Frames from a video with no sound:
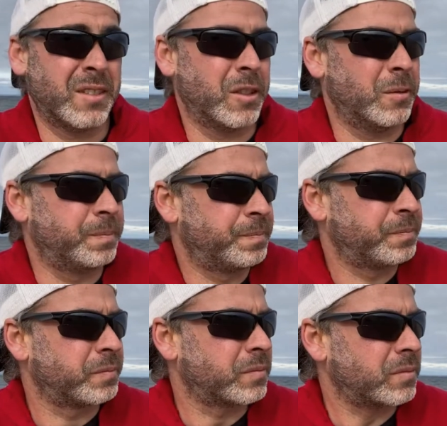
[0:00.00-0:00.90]
So
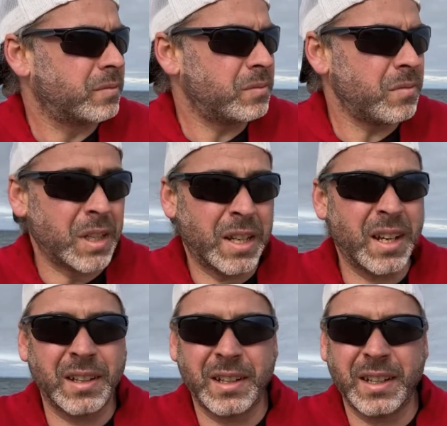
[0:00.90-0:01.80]

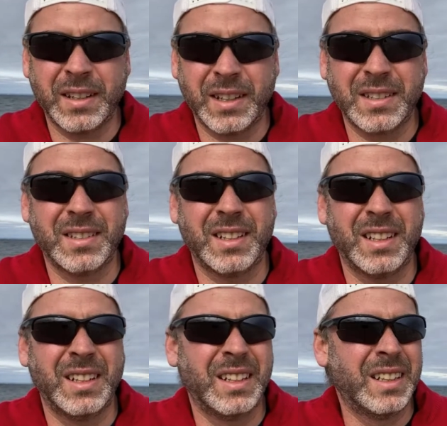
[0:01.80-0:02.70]
yeah, again, that's
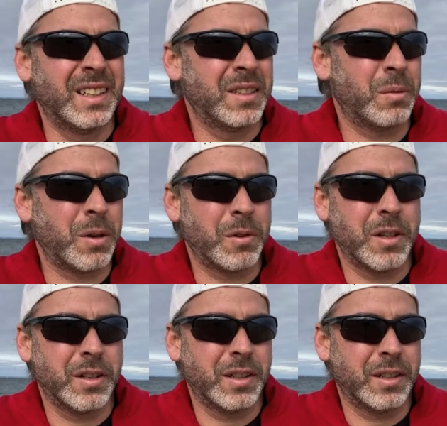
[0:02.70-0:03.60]
why we're
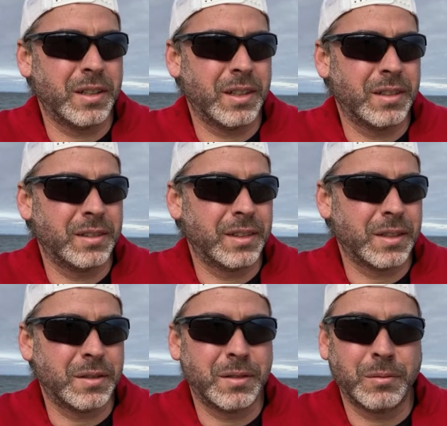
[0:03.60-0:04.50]
here, and
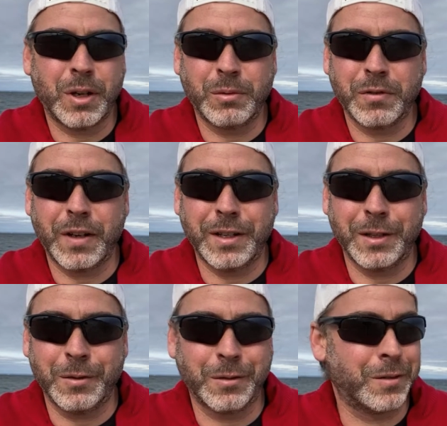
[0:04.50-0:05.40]
that's why we're
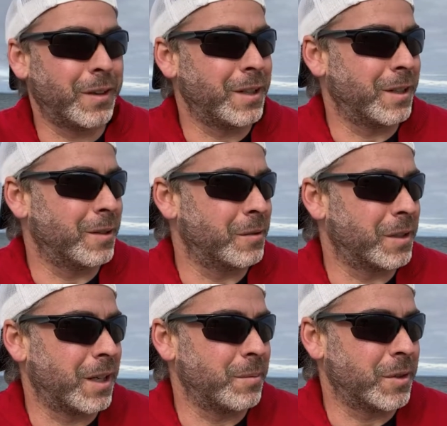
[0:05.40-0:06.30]
finding what we're finding over
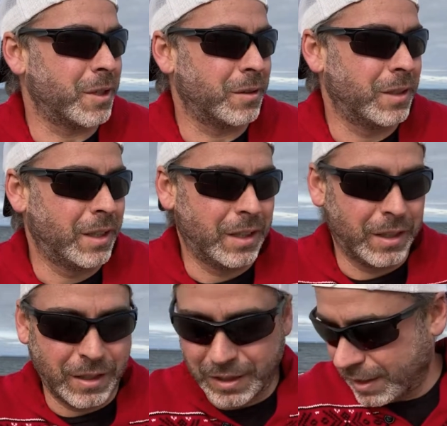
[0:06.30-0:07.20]
time. So
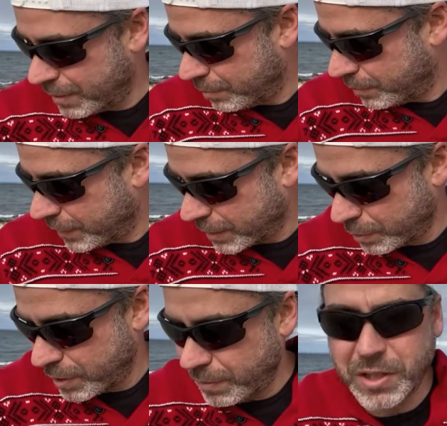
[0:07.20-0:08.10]
that's
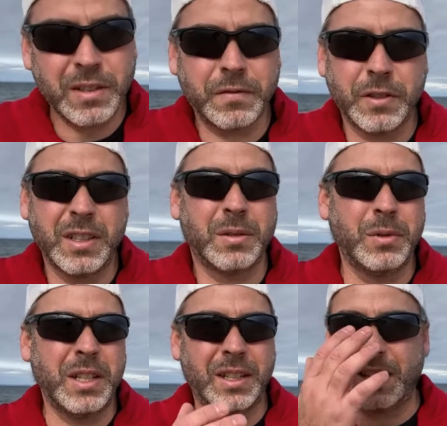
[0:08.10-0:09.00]
pretty much it for this
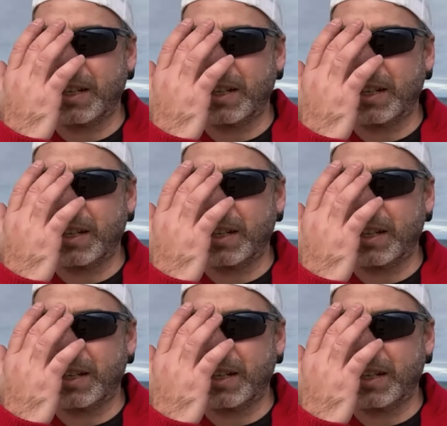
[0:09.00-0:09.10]
week.